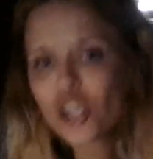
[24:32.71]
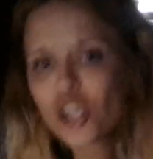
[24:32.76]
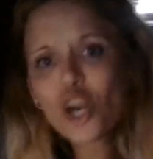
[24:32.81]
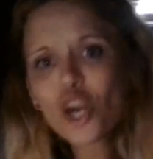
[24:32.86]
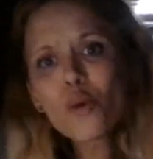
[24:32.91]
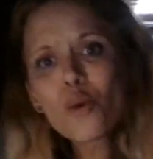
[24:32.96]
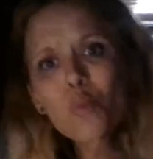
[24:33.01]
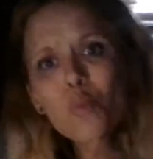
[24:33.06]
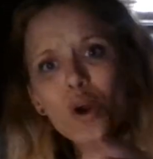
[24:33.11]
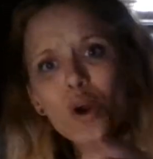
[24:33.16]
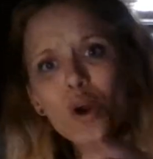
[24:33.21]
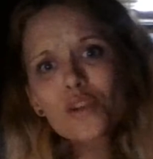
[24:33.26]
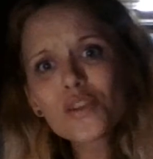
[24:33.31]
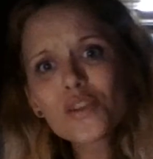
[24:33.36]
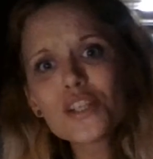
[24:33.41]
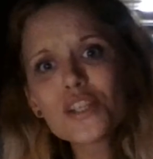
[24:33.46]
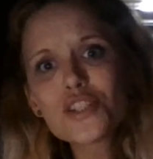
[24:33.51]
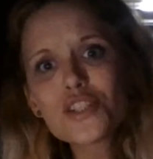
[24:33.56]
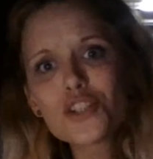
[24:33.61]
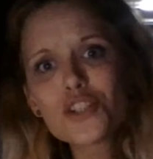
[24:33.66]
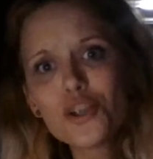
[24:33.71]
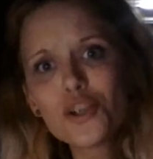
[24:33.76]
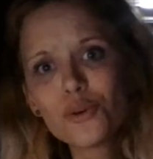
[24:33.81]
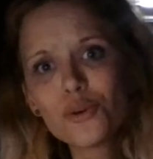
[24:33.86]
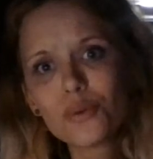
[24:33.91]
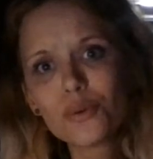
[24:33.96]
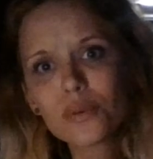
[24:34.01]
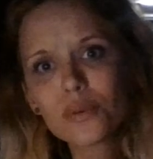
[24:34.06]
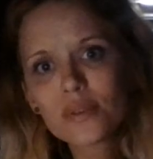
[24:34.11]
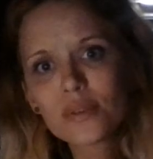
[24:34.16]
you're worthless
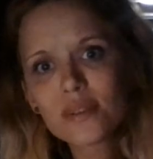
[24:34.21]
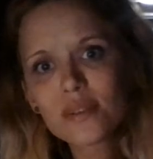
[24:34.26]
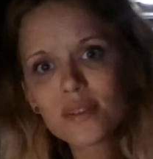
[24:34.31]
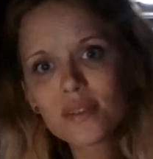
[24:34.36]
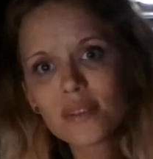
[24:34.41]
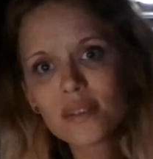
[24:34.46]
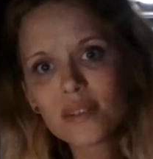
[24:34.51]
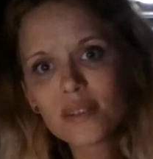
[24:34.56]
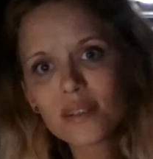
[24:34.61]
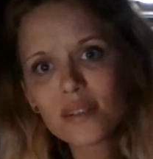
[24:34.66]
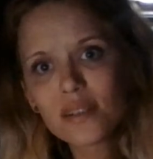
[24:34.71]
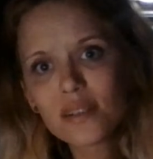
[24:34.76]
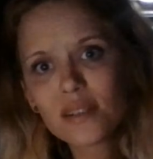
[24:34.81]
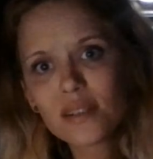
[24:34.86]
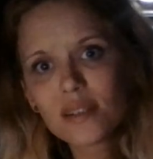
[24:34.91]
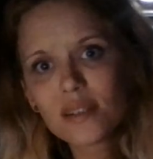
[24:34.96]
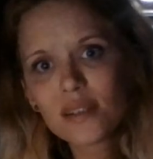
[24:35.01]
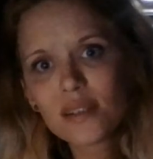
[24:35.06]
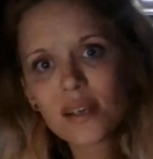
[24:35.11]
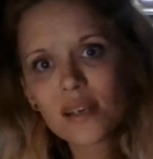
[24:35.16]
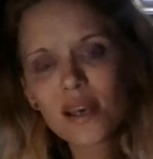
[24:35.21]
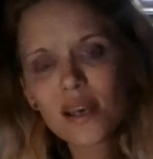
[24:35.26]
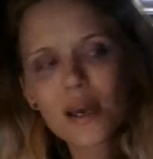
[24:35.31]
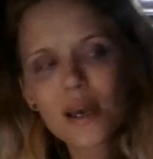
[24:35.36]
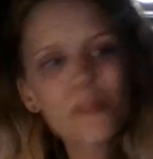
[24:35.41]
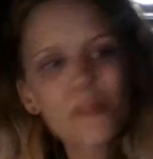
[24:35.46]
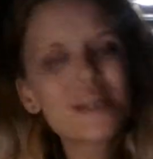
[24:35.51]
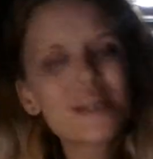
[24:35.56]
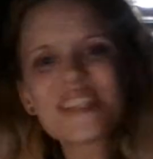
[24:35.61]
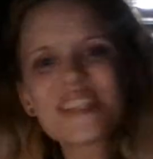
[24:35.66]
too.
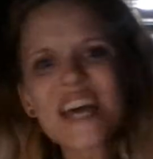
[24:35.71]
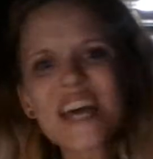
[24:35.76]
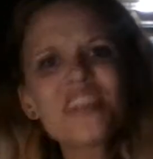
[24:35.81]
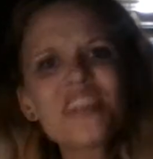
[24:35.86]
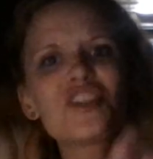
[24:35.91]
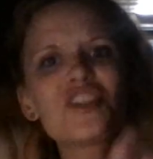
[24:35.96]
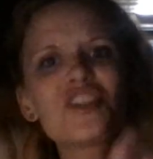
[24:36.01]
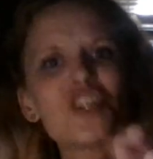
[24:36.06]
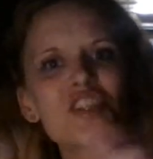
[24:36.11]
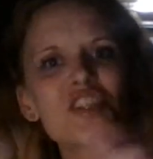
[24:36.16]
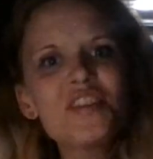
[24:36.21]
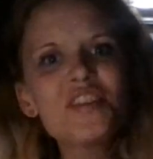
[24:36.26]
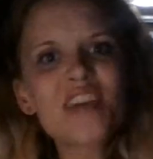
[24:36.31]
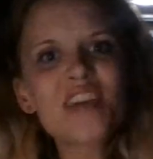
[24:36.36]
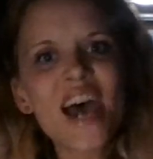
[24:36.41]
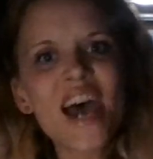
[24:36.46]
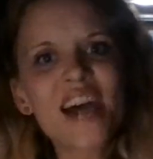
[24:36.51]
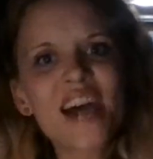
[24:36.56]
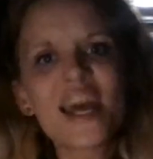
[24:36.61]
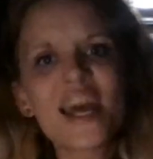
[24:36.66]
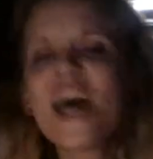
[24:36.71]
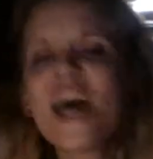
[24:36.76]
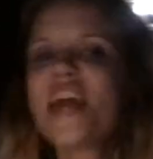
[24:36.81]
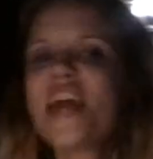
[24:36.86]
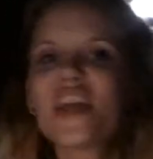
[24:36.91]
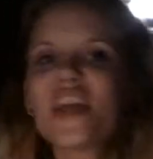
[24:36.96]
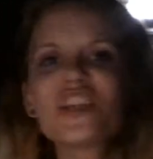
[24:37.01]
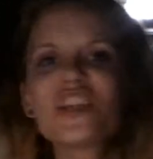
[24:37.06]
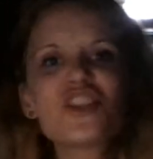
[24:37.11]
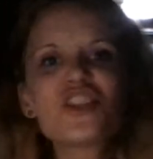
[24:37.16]
Because that is just sad.
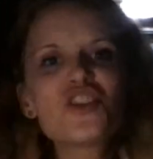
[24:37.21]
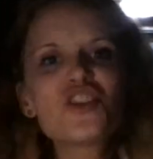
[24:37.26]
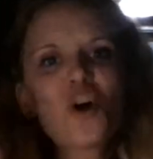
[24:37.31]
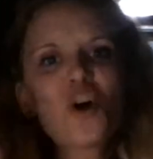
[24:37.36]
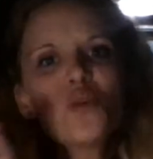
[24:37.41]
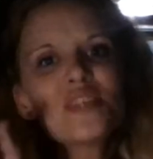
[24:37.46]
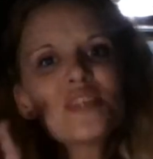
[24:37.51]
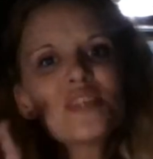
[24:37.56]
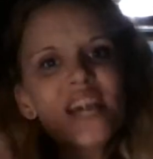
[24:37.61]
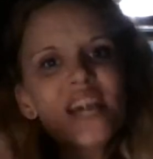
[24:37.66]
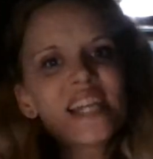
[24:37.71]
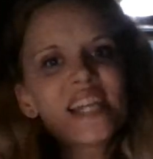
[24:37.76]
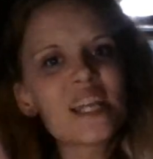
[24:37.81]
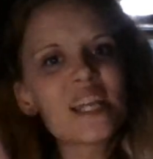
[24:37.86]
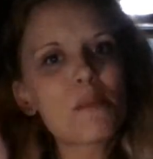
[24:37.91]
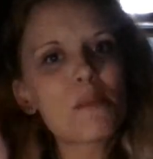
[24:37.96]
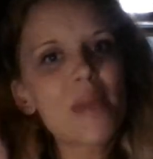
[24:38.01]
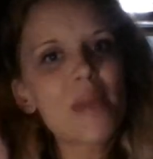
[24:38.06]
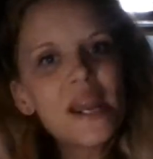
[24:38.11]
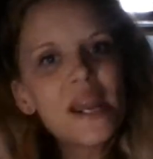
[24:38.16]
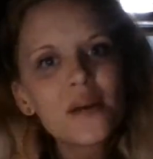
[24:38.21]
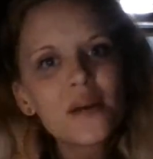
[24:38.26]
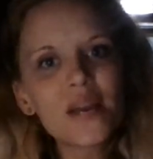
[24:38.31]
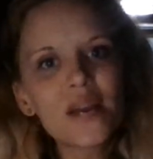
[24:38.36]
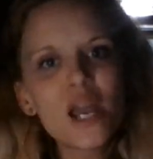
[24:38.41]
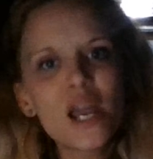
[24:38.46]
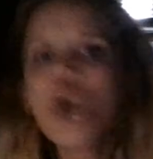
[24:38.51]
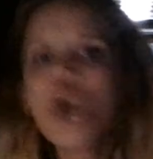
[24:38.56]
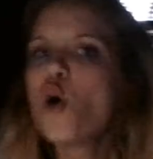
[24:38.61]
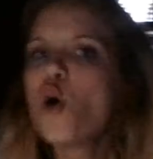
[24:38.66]
That is so sad that a
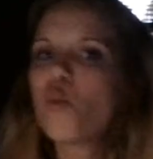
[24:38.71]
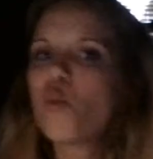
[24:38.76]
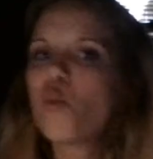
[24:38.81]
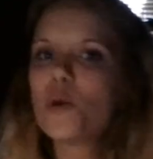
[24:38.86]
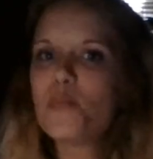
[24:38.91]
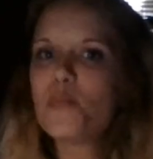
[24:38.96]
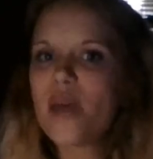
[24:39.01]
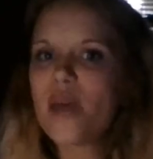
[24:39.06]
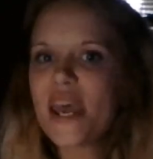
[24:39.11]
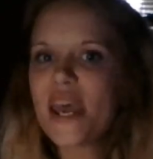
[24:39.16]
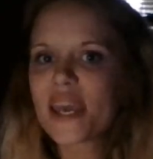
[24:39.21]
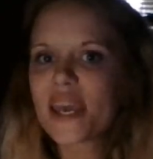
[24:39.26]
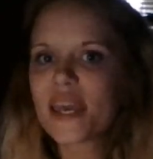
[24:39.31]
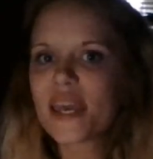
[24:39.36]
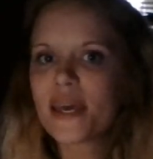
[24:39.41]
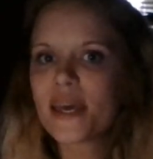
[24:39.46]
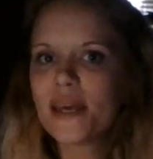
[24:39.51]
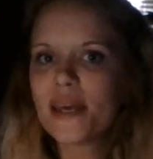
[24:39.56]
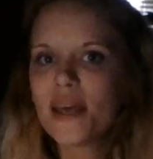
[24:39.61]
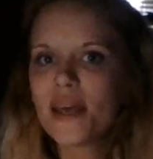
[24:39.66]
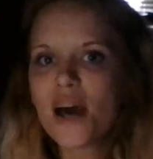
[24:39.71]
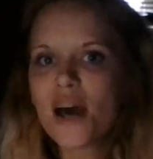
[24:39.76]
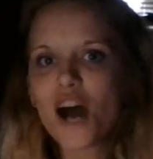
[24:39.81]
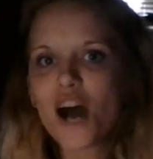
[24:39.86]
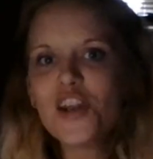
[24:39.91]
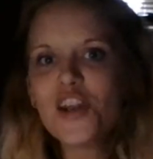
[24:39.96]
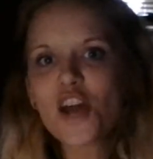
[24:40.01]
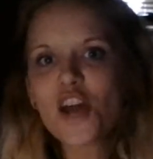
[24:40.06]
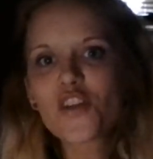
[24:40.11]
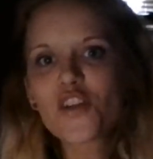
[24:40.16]
parent would pick
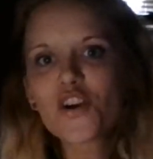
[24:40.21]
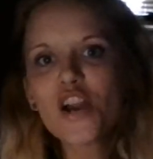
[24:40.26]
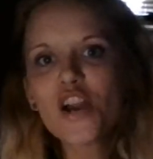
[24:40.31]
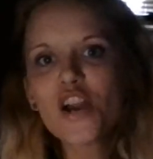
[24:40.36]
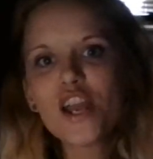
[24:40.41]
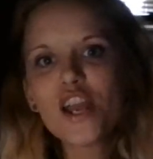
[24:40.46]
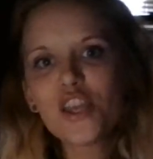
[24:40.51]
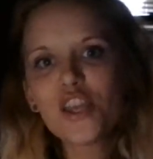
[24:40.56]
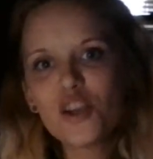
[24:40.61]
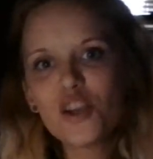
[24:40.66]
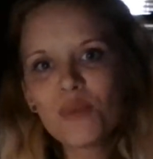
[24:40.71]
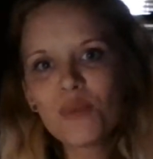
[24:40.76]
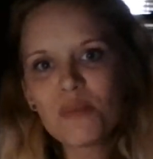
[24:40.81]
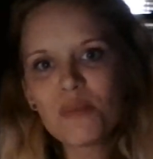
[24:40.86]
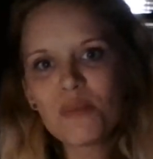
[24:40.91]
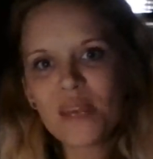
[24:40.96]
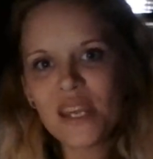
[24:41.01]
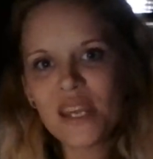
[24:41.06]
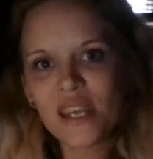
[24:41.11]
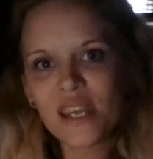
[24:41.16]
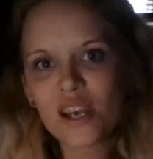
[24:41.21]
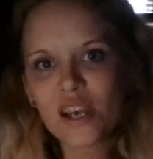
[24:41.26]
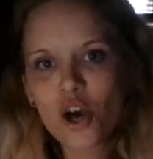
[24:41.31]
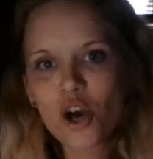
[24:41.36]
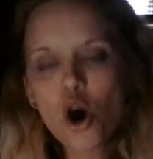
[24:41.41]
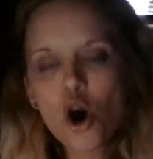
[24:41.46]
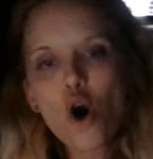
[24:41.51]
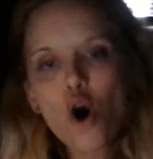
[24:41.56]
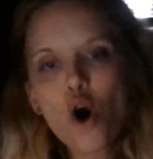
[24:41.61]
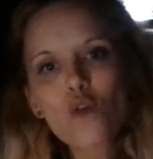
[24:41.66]
another human being
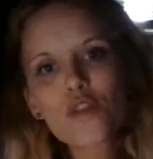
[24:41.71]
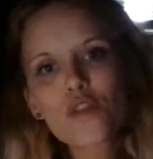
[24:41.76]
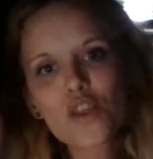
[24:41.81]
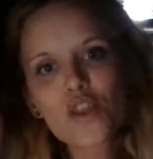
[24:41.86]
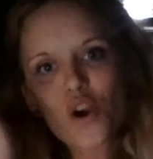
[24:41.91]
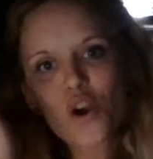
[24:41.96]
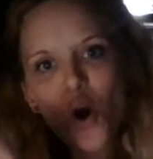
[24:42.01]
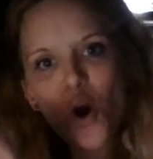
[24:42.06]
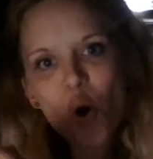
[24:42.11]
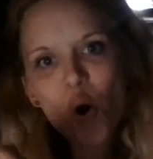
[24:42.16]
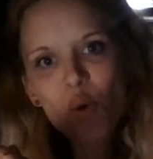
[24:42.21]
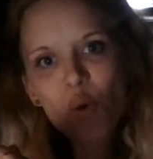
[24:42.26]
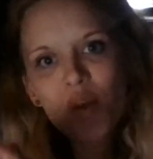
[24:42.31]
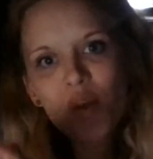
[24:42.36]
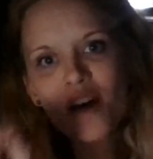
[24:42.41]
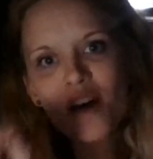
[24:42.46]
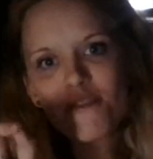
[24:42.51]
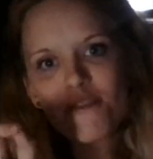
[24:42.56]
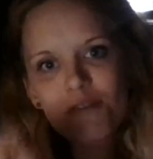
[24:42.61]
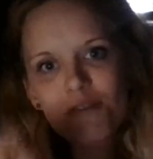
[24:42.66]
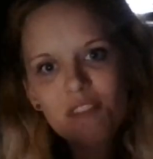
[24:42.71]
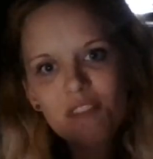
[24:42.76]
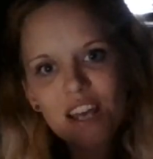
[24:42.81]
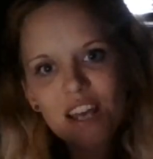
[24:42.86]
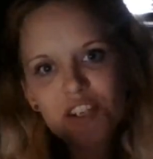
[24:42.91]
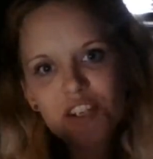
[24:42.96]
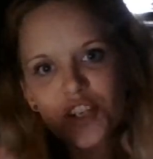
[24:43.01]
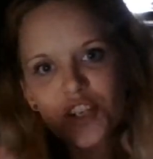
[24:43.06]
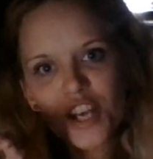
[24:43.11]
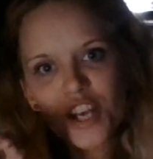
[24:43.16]
over their own
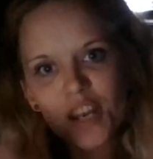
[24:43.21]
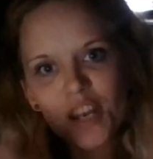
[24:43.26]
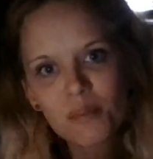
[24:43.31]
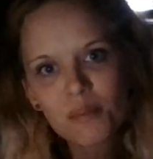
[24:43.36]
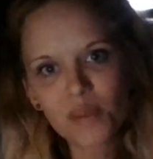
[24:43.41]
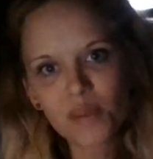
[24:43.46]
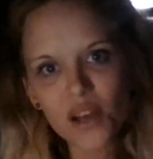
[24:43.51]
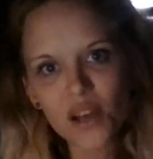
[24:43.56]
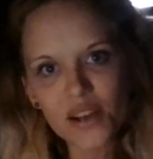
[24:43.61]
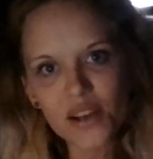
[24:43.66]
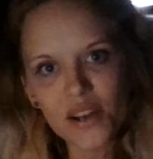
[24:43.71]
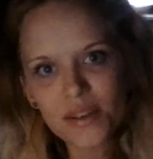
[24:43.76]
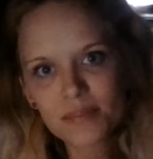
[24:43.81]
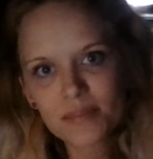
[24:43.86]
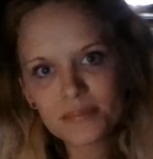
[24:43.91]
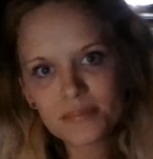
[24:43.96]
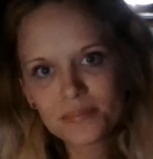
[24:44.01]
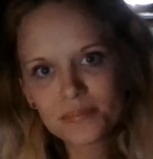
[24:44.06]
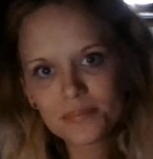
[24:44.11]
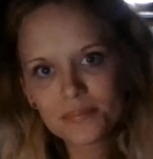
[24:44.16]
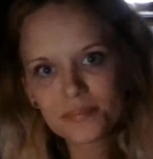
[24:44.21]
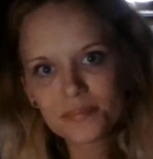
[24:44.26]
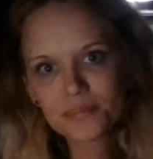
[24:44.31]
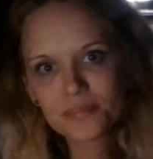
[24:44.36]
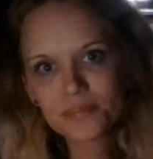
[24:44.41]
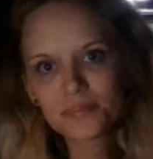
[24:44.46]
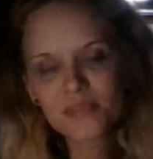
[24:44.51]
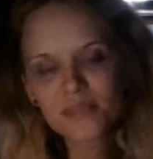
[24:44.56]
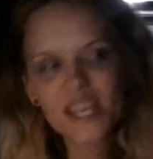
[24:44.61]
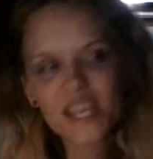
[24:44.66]
flesh and blood.
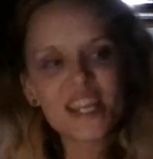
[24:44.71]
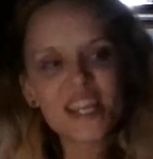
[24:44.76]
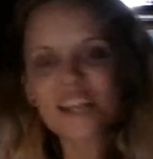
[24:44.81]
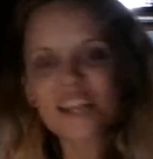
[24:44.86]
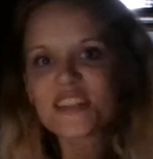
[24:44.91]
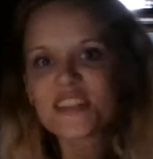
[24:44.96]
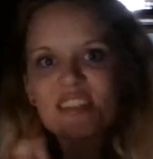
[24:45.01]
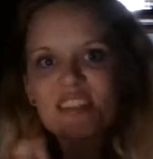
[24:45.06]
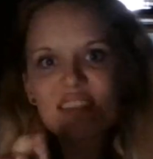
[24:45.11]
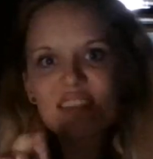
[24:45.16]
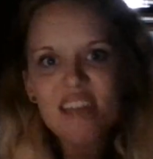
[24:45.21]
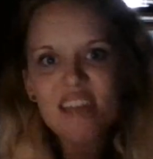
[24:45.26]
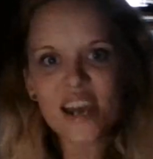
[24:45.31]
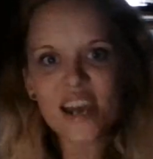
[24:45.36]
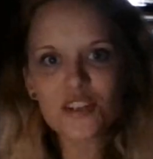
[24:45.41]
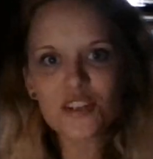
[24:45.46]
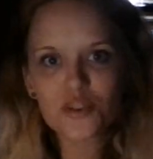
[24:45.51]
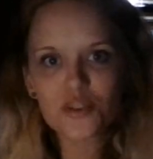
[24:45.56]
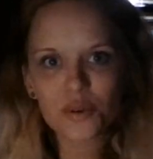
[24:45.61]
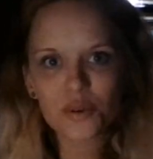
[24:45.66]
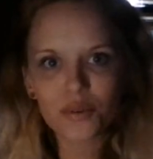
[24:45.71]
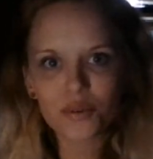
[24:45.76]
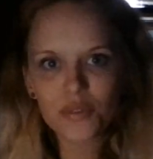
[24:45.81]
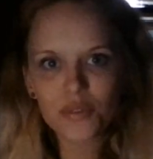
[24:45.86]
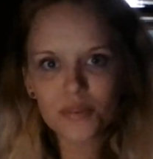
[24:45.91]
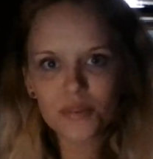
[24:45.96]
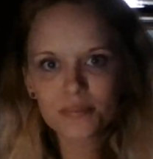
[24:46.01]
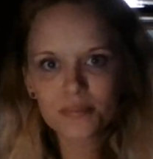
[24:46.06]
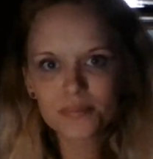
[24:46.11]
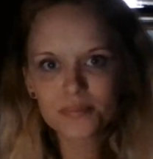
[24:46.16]
And that is the sad
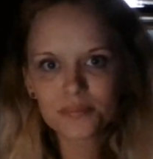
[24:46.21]
truth.